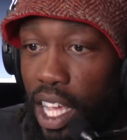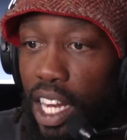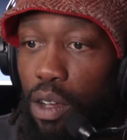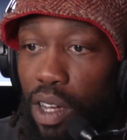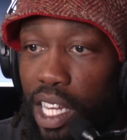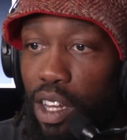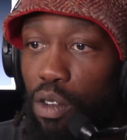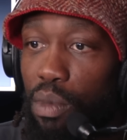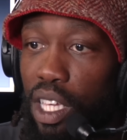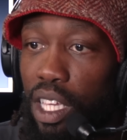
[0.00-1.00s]
anyone that
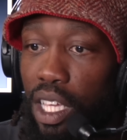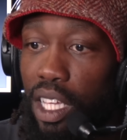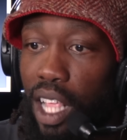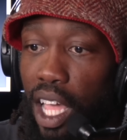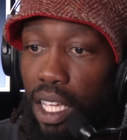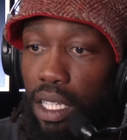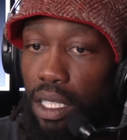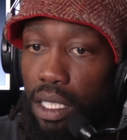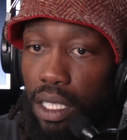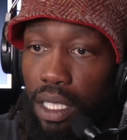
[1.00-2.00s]
know me, like,
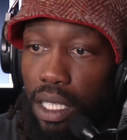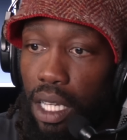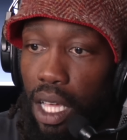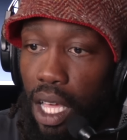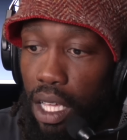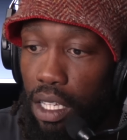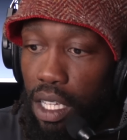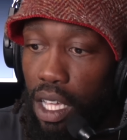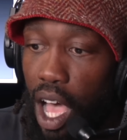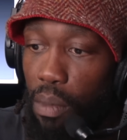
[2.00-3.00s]

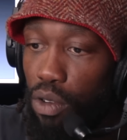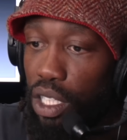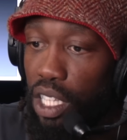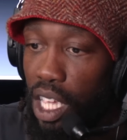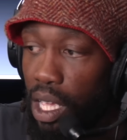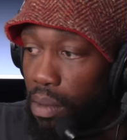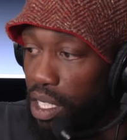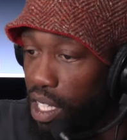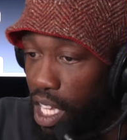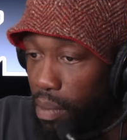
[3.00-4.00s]
I'm on the team.
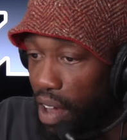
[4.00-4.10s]
It's team